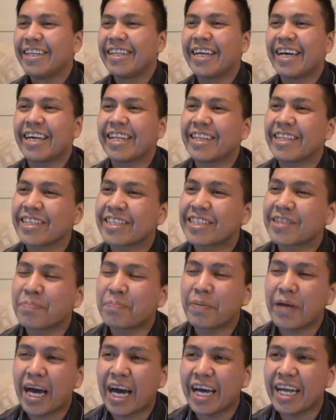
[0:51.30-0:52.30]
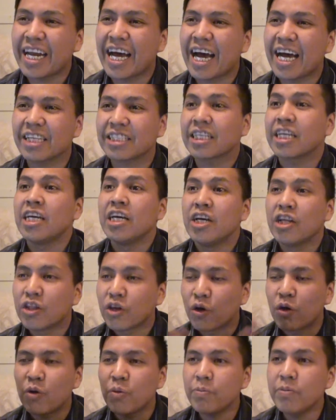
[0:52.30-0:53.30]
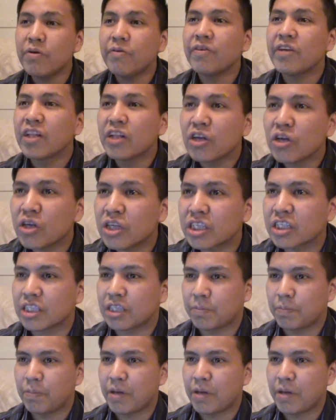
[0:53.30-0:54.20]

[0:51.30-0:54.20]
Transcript: That looks badass. The whole movie looks